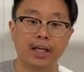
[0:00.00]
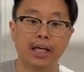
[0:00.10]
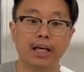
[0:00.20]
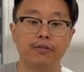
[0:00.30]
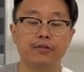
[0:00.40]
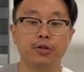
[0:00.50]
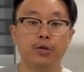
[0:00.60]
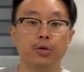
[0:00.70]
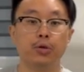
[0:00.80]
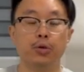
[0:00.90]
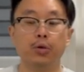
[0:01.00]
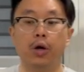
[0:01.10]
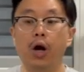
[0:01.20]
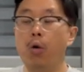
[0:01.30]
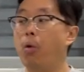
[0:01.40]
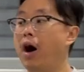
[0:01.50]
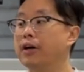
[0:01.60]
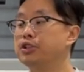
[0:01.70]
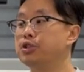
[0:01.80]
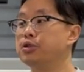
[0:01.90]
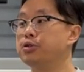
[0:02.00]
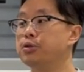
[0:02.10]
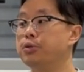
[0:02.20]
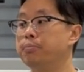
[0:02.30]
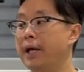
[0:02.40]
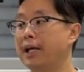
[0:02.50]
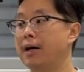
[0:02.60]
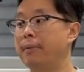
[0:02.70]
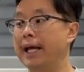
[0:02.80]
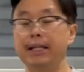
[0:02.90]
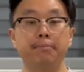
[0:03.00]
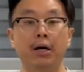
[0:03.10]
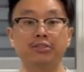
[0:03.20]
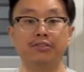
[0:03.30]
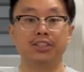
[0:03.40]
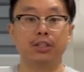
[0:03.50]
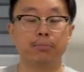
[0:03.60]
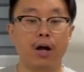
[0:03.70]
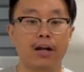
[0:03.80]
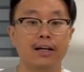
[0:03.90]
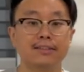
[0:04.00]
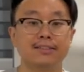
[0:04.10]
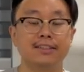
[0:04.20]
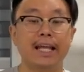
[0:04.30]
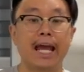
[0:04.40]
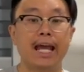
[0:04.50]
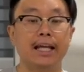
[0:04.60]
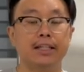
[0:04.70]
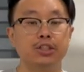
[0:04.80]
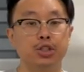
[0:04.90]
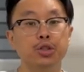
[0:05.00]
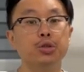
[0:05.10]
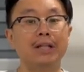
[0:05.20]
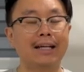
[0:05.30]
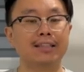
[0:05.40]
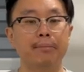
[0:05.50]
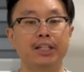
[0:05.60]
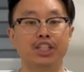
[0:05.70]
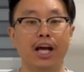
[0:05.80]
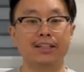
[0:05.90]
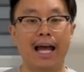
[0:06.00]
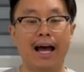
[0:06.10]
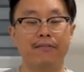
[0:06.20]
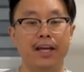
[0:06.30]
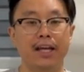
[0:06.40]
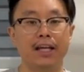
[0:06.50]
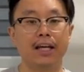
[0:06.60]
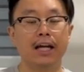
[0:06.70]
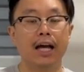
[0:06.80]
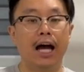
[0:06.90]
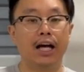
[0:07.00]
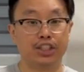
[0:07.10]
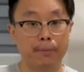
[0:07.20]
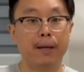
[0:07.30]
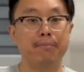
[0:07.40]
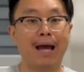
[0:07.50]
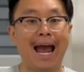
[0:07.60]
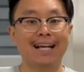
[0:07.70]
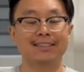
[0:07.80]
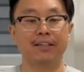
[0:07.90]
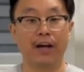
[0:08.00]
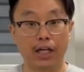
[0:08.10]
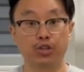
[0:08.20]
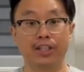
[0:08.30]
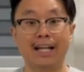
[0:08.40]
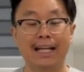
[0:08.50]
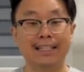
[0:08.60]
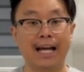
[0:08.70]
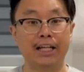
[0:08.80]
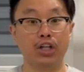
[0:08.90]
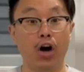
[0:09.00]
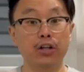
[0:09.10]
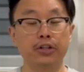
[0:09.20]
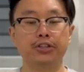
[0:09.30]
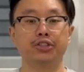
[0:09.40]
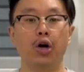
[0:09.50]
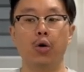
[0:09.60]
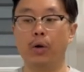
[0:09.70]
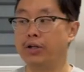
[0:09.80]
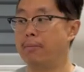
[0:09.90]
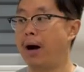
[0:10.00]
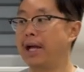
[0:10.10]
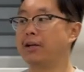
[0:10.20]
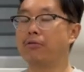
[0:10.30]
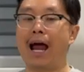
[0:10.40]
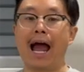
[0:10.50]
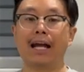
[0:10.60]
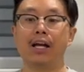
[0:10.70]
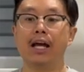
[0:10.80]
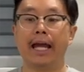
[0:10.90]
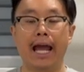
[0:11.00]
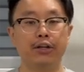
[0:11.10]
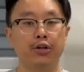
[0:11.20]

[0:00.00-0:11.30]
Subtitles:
if you want to pick up any Bells of Steel products, they do, last time I checked, have a shipping max of $199. So when you're buying a rack and